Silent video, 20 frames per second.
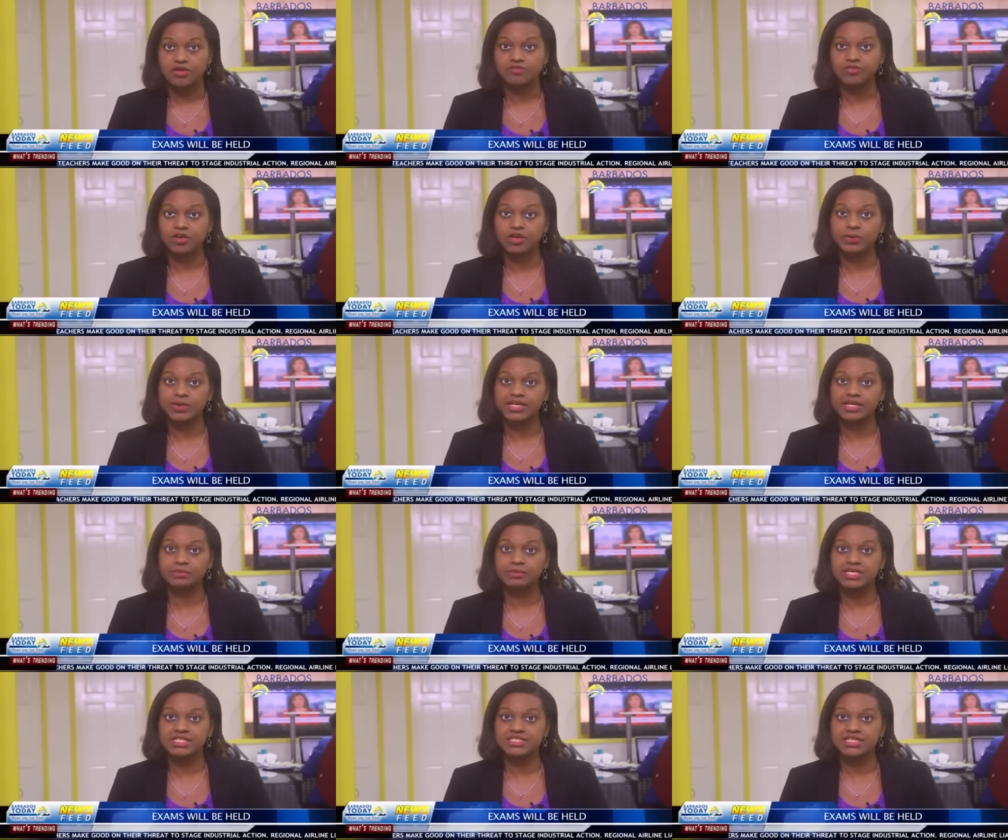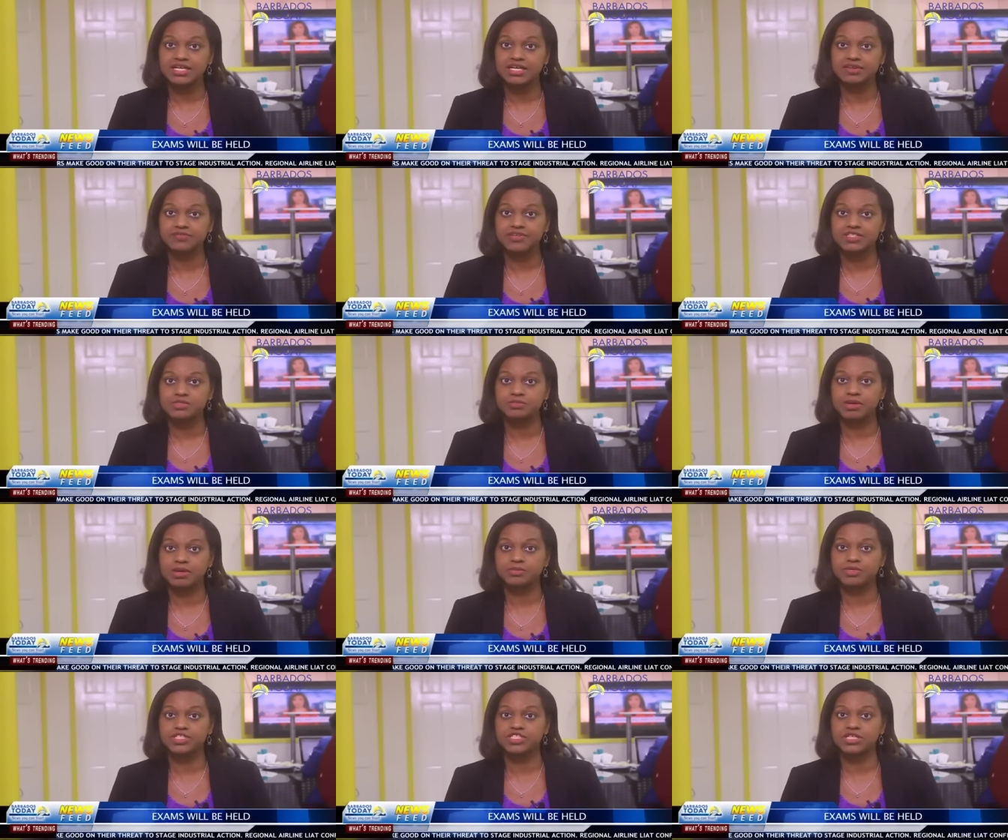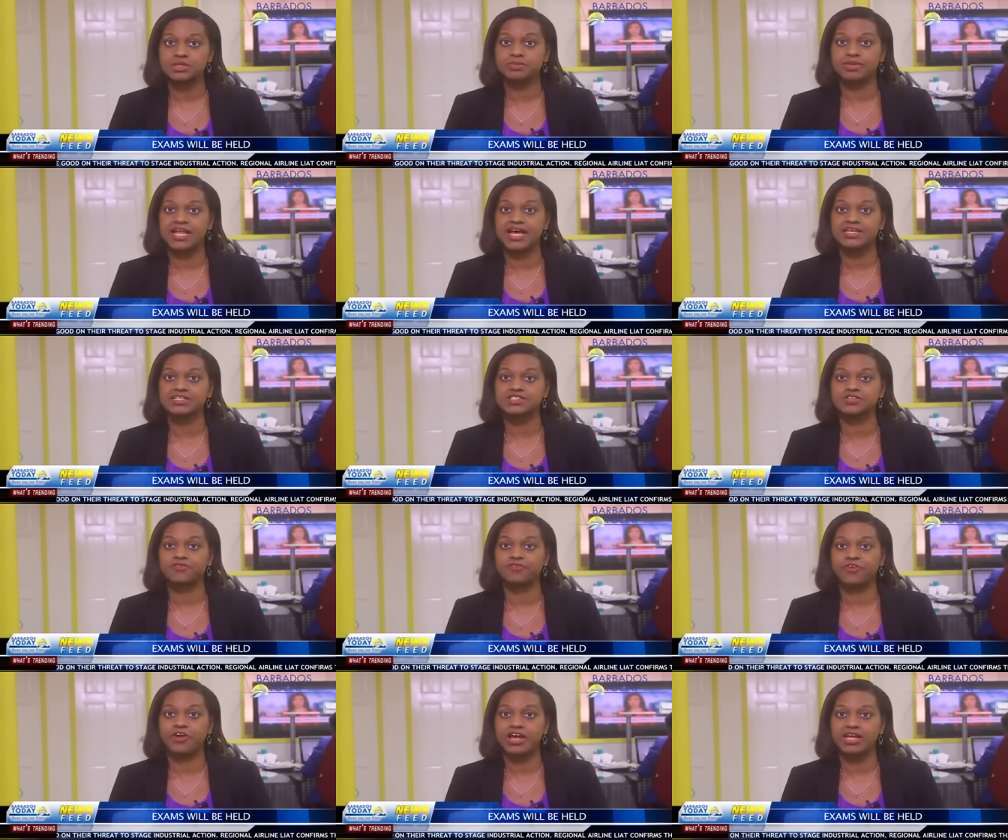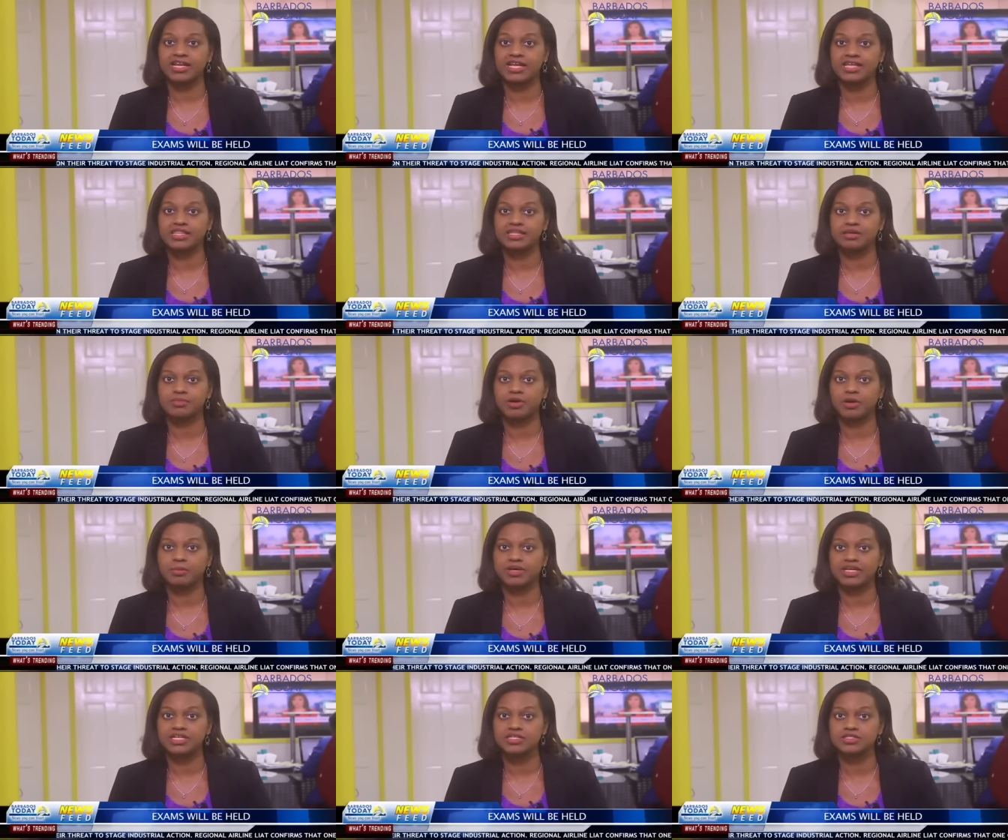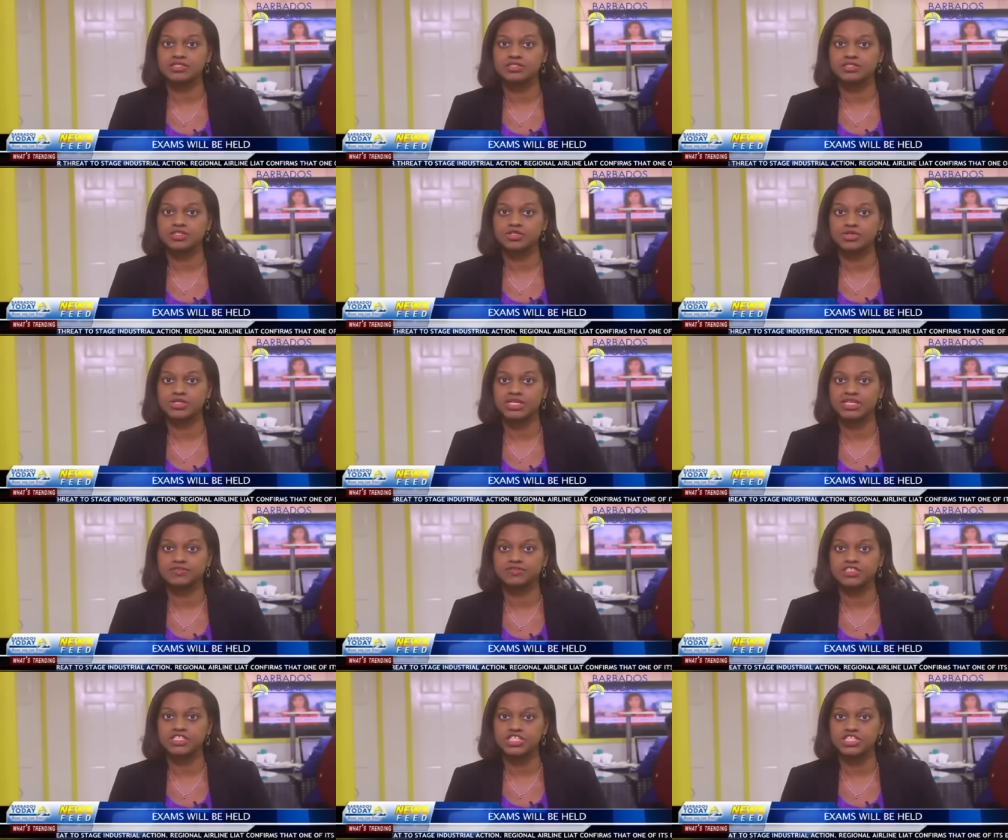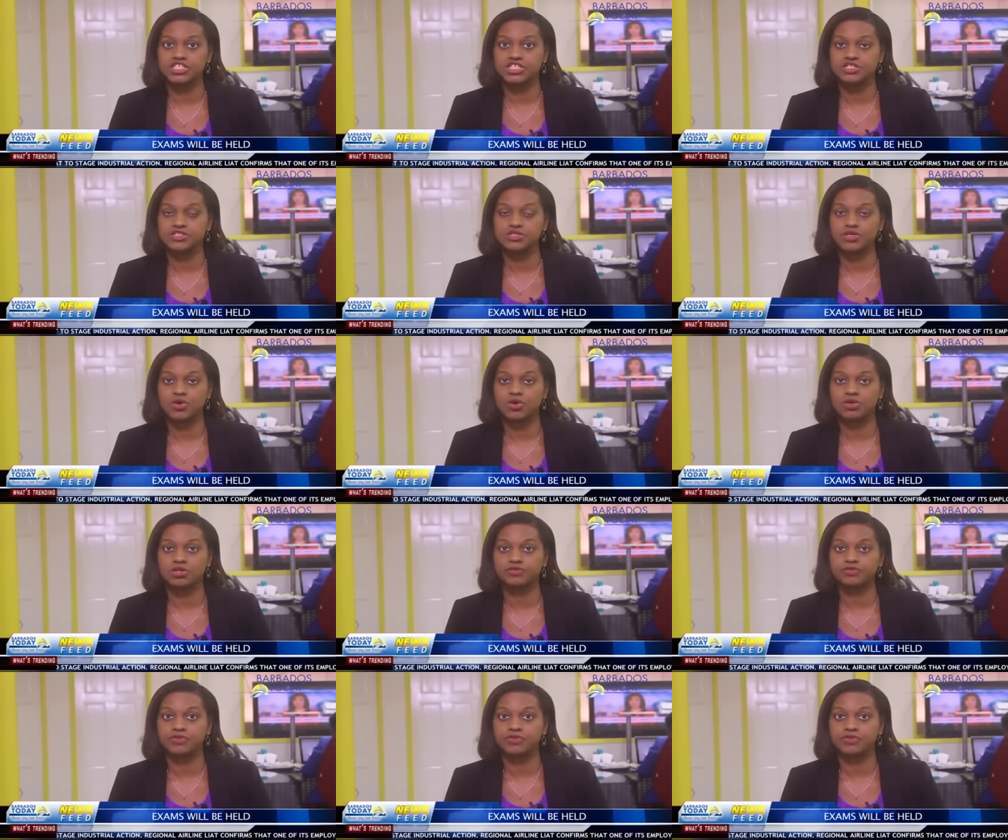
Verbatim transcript: Following a meeting of its membership last Friday, the Barbados Union of Teachers called